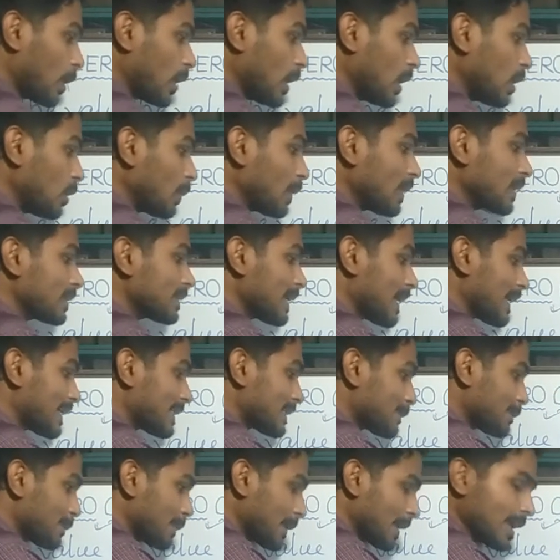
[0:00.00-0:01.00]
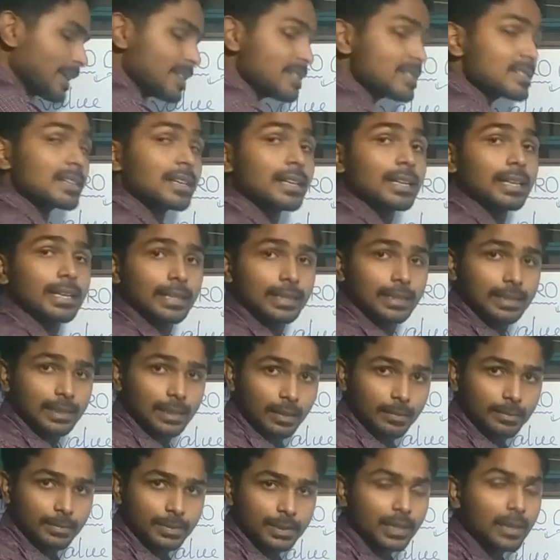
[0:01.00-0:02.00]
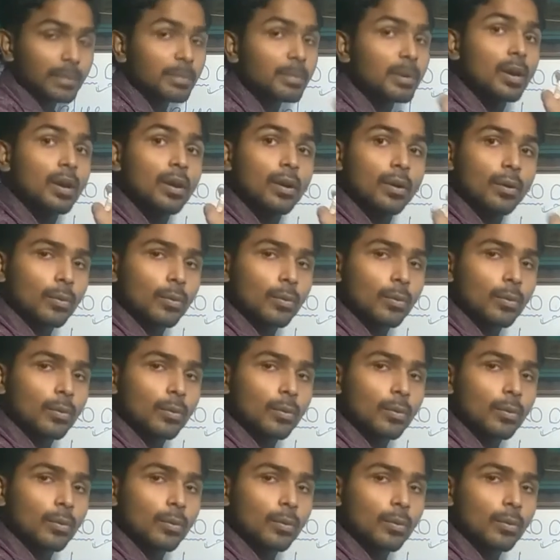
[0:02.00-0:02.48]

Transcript: polynomial is expressed in terms of